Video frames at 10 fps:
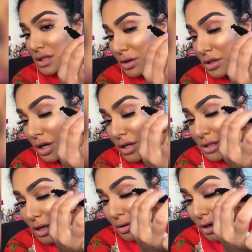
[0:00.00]
So we're gonna try
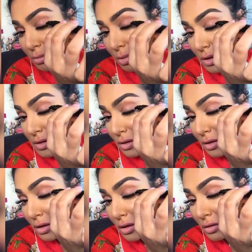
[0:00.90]
this out. We're gonna put this
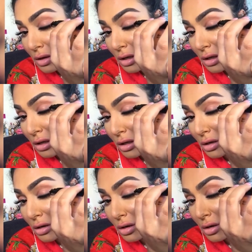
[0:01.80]
on right
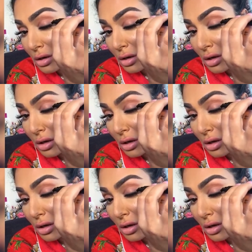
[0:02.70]
here.